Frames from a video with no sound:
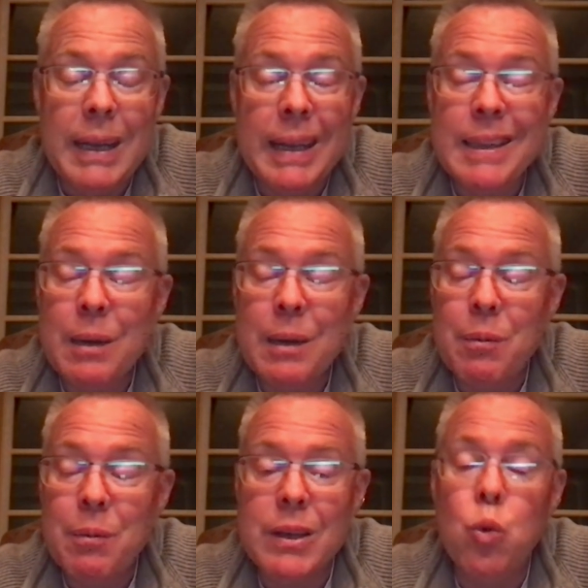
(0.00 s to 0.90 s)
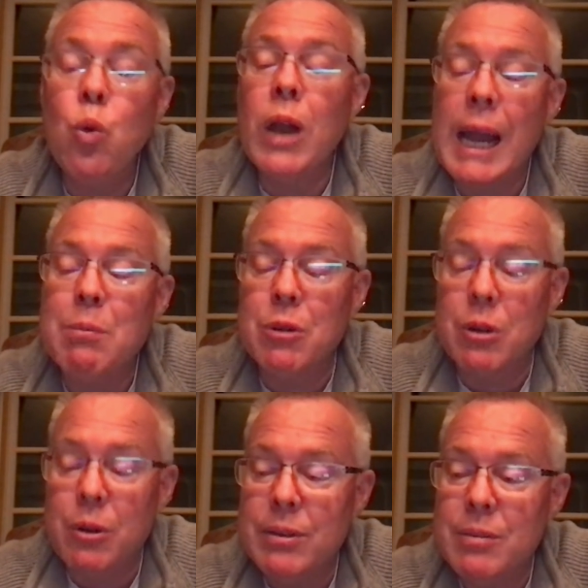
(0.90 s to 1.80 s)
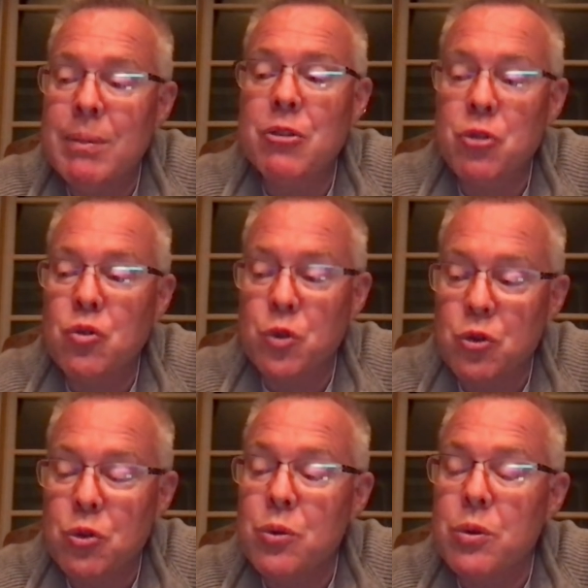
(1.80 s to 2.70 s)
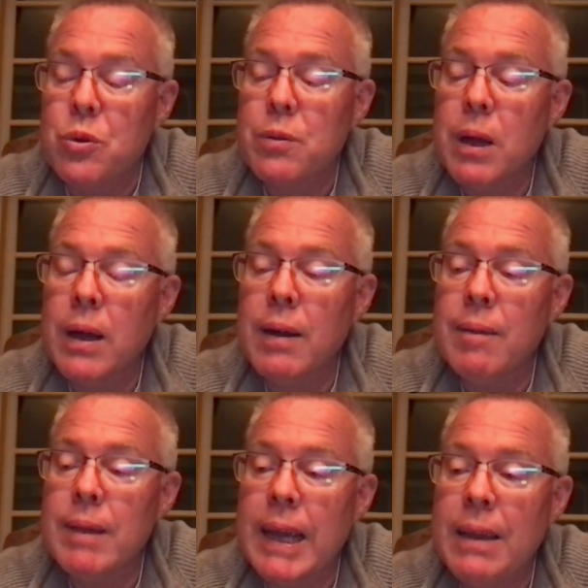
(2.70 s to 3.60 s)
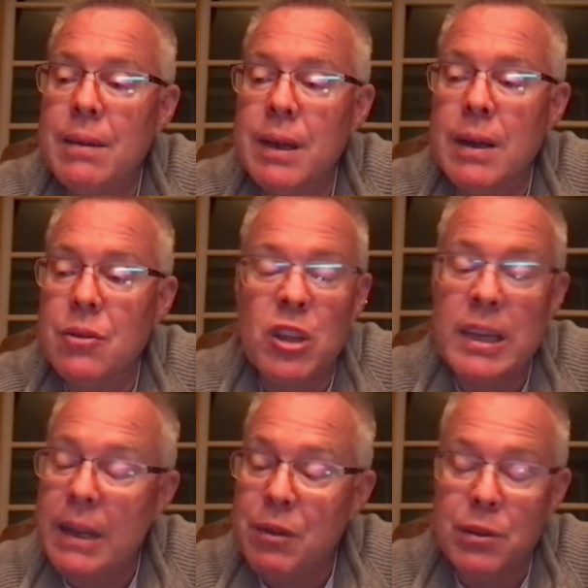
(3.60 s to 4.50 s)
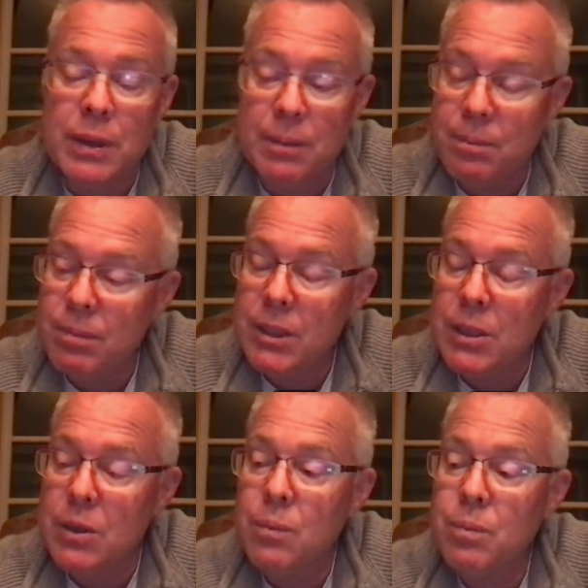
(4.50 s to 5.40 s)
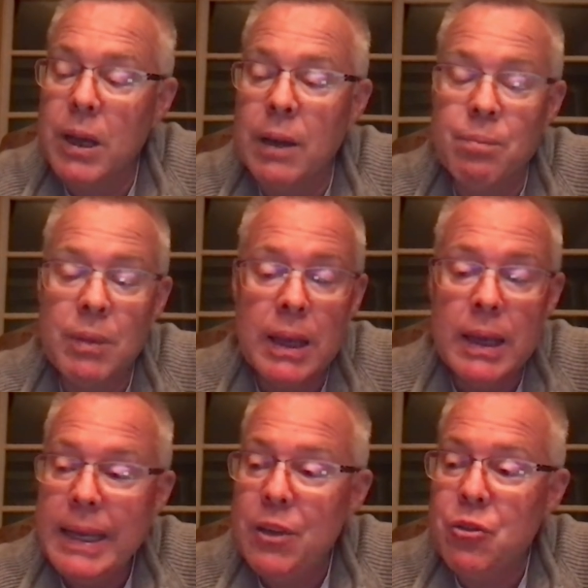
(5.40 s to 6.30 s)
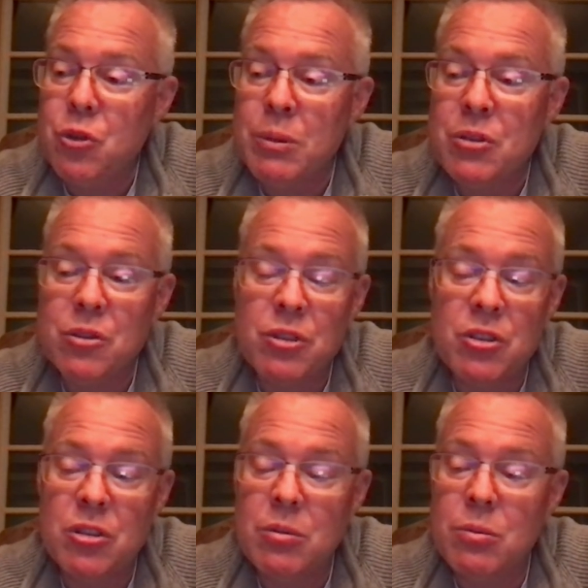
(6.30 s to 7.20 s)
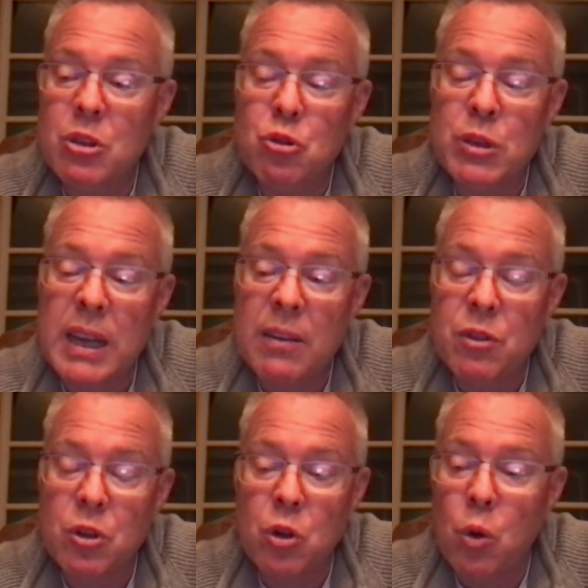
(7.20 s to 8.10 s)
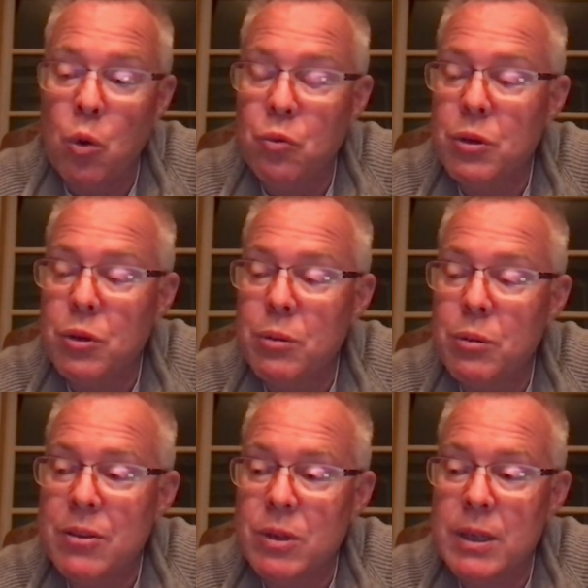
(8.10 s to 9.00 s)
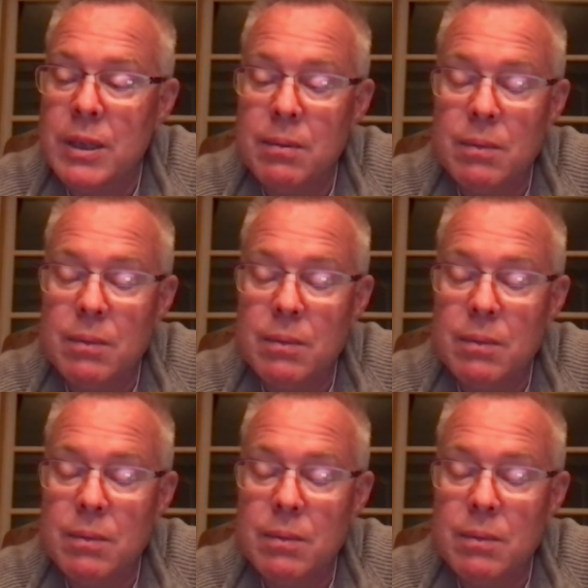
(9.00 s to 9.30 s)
ended up building two libraries in my search for truth, studied everything, Eastern mysticism, witchcraft, occult, Freemasonry,